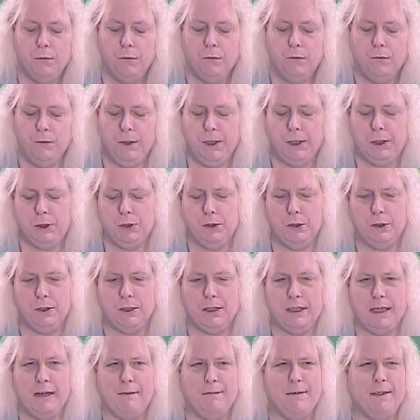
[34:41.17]
Regional
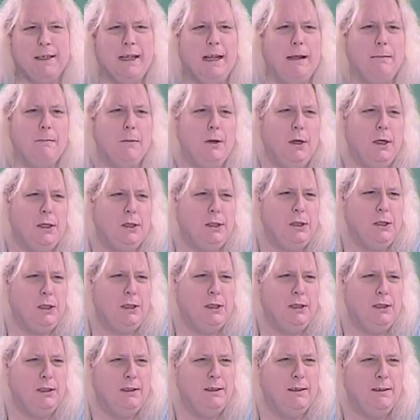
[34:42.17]
7 that much.